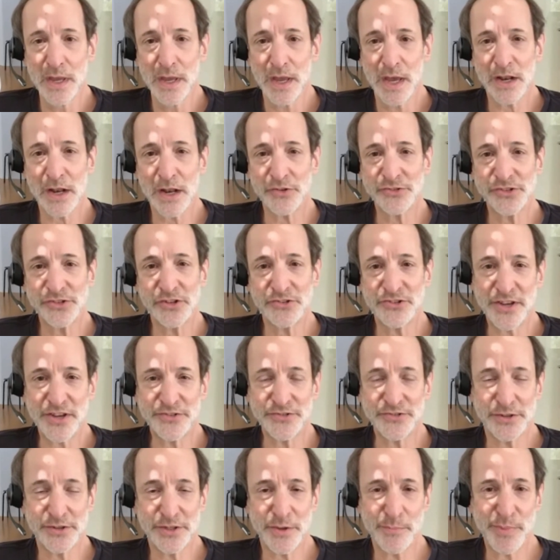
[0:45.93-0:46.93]
And I'll
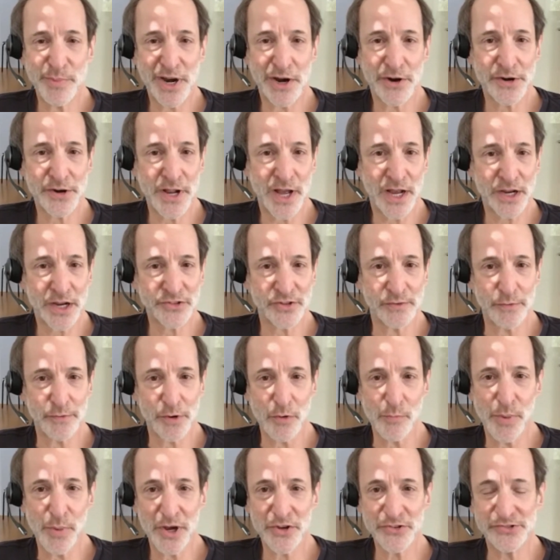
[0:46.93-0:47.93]
suggest that the paradox of
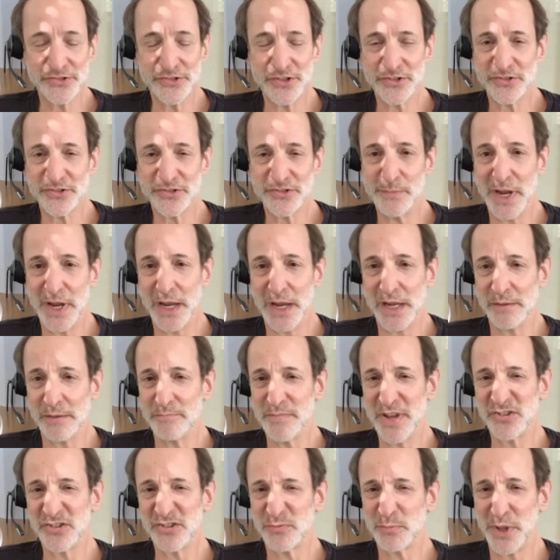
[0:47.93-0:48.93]
robustness may
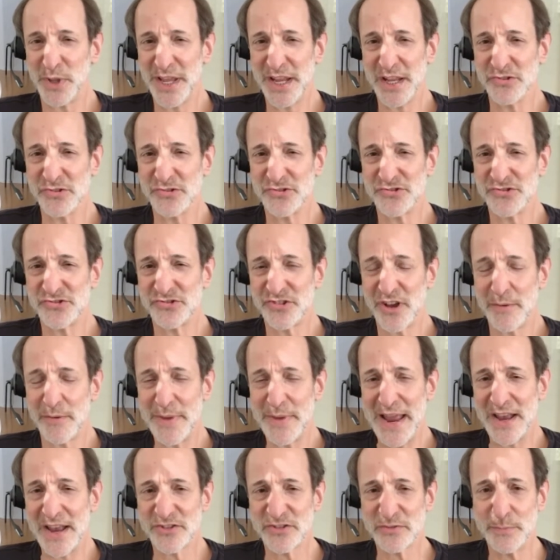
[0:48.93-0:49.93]
explain some
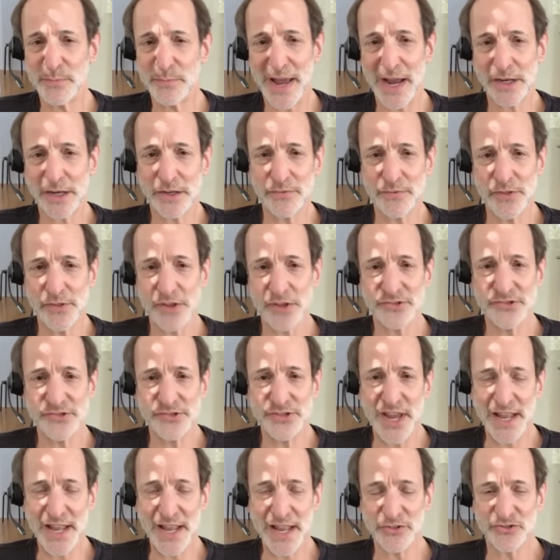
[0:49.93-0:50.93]
aspect of this
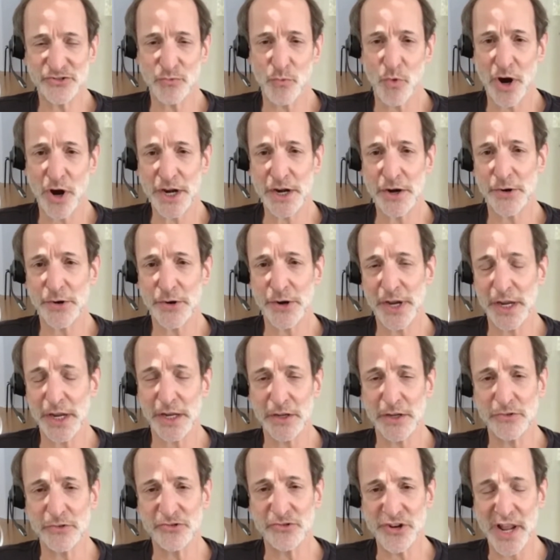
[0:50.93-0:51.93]
dense
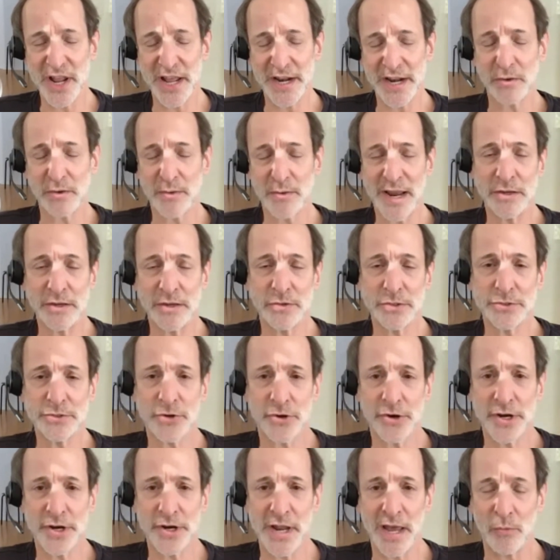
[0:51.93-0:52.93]
wiring in genetic
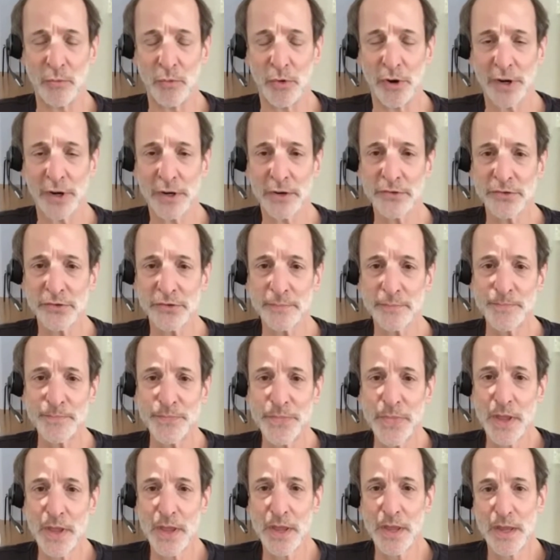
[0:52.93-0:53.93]
regulatory networks.
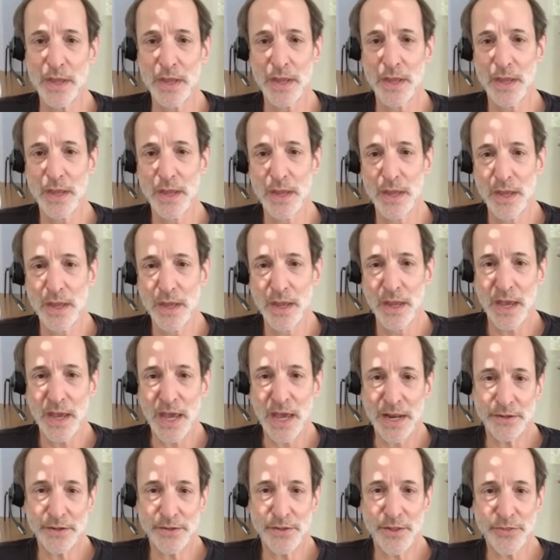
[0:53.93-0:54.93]

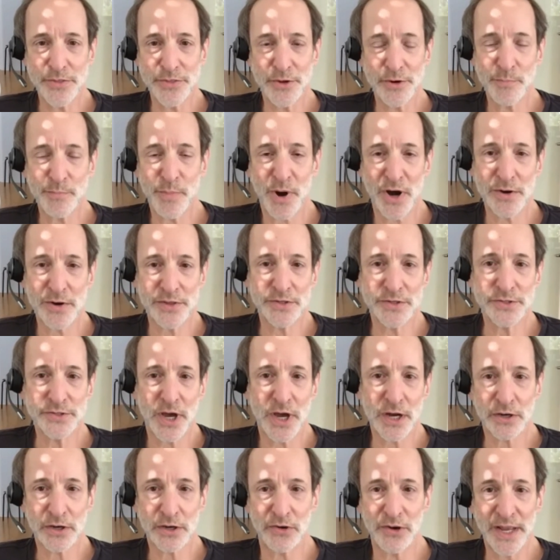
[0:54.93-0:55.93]
And in the third part of the
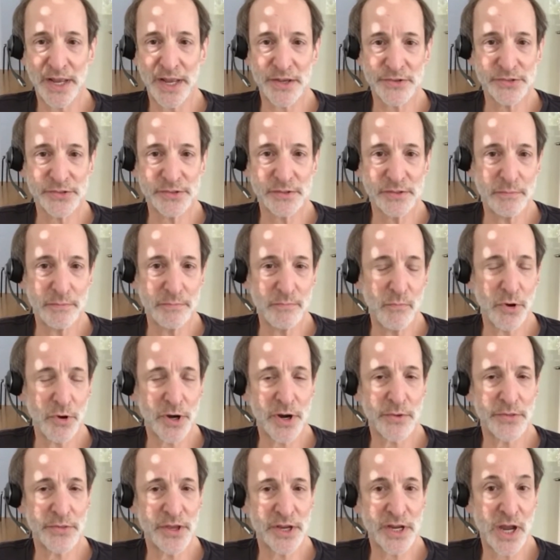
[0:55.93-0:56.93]
talk, I'll ask, what
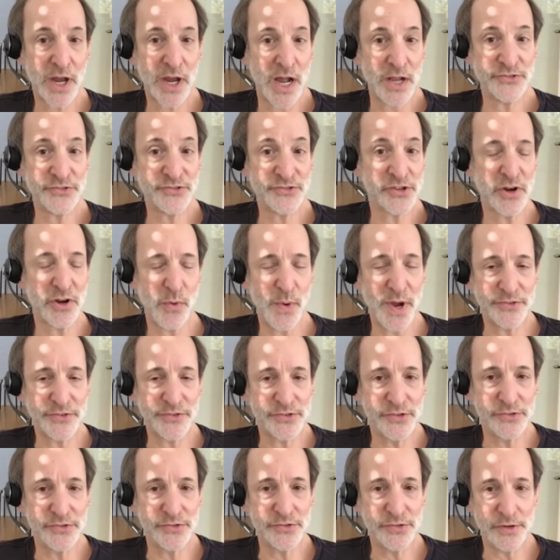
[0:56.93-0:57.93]
are the
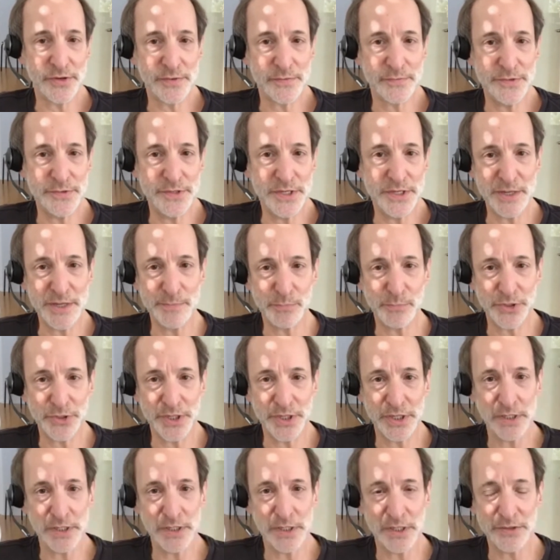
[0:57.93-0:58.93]
consequences of
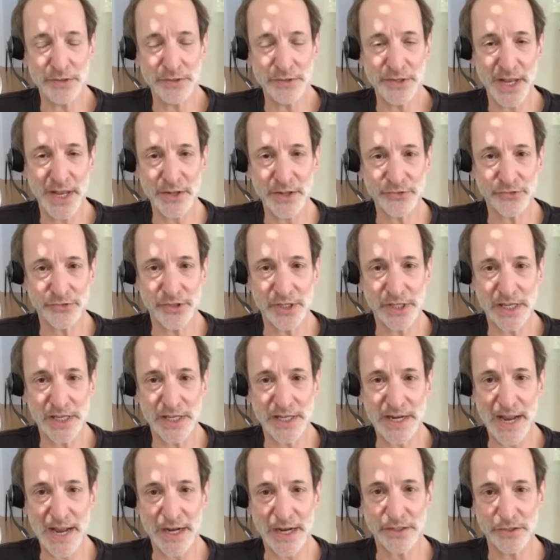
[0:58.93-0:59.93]
deeply and densely
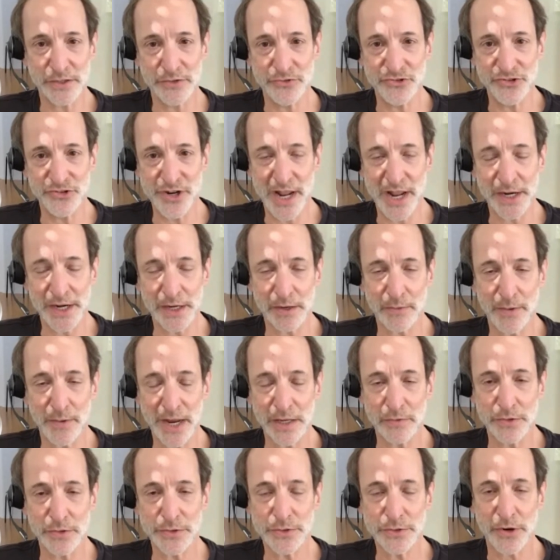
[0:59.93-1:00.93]
connected genetic
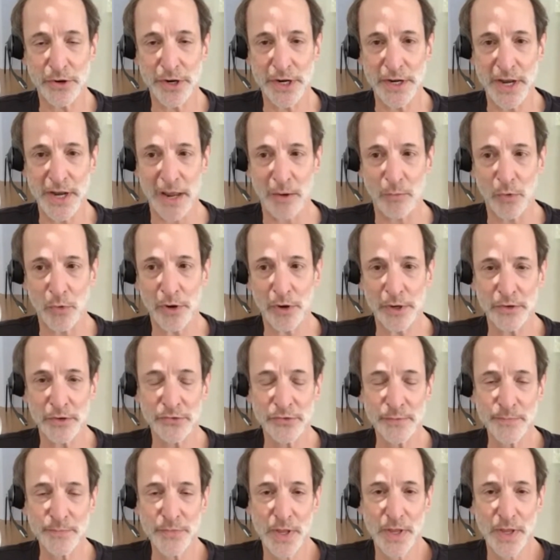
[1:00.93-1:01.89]
regulatory networks?